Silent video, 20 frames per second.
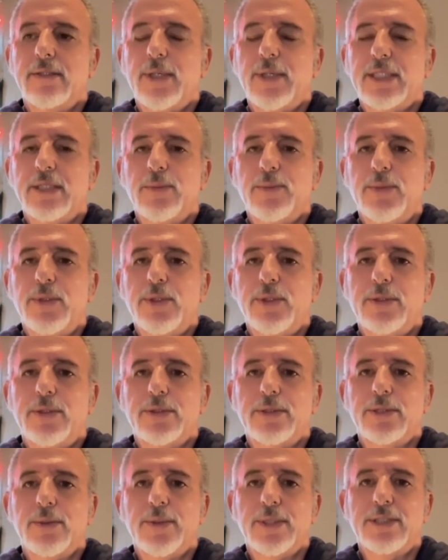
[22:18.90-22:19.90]
on my
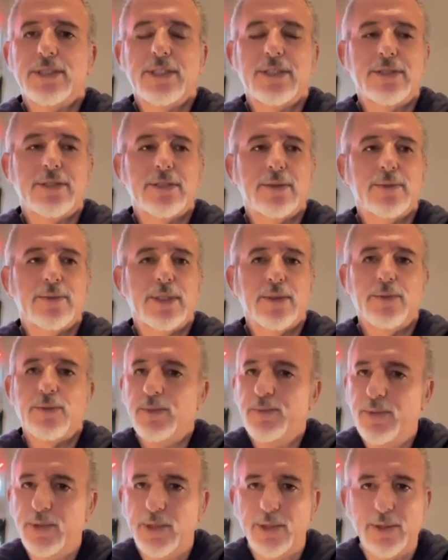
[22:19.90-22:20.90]
computers and my systems.
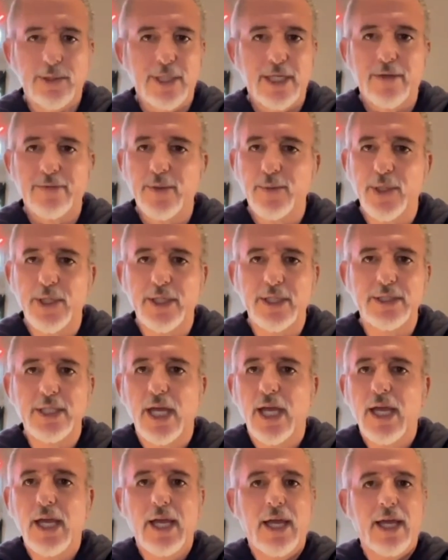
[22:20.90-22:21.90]
And we put on
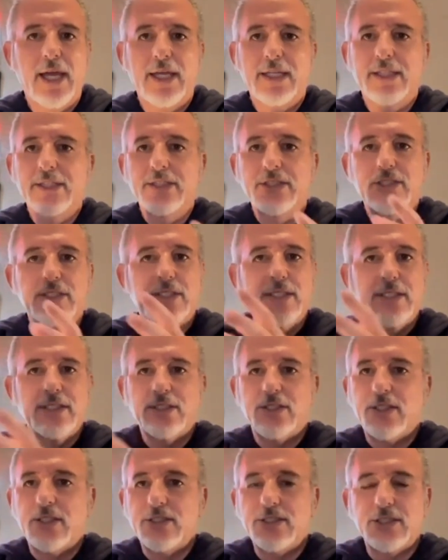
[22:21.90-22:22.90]
everybody's. And this
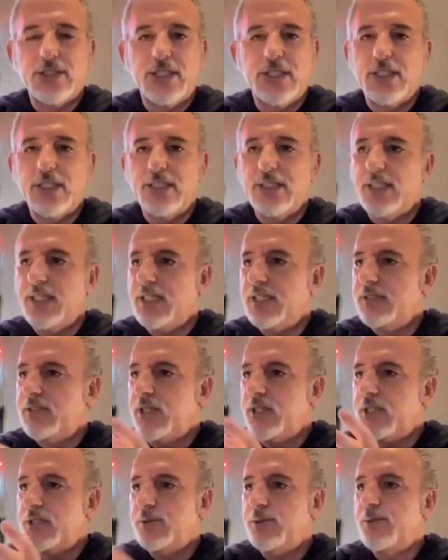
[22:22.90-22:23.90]
this this thing,
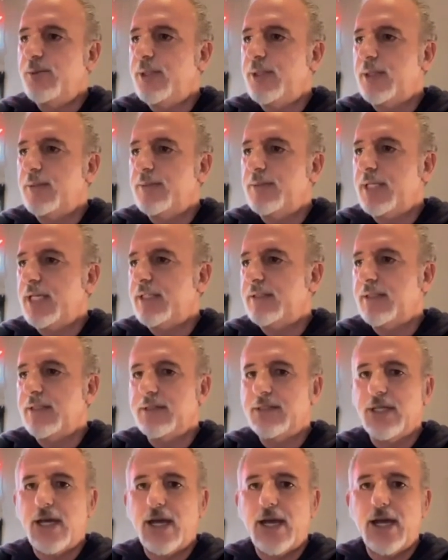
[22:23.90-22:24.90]
it tells me when I'm getting
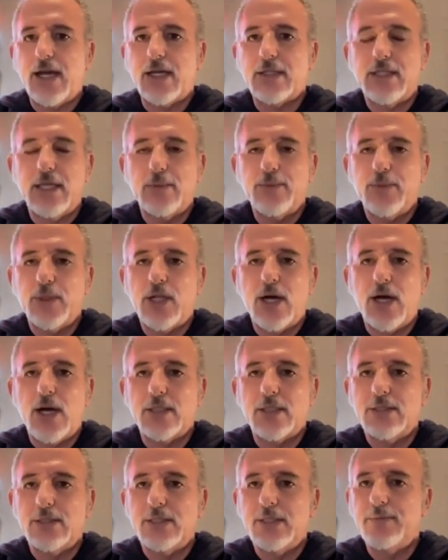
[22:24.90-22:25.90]
attacked. They
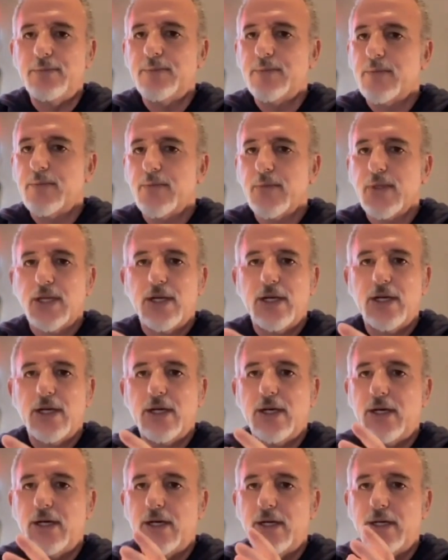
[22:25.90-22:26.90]
blocked it.
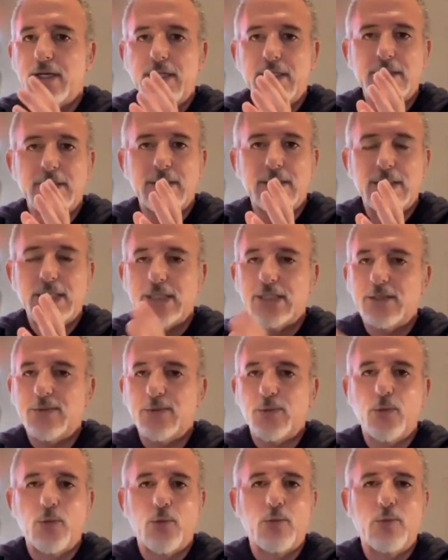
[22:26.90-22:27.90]
Uh, it
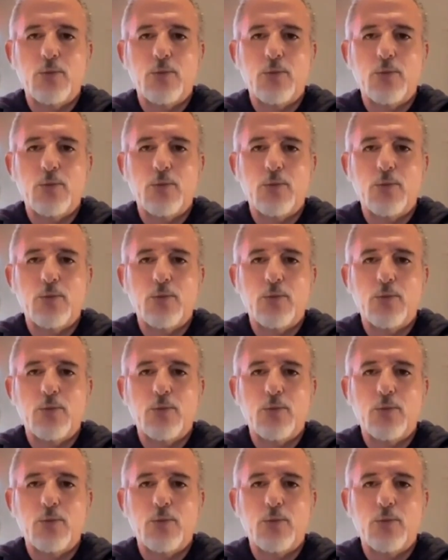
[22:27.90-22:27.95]
gets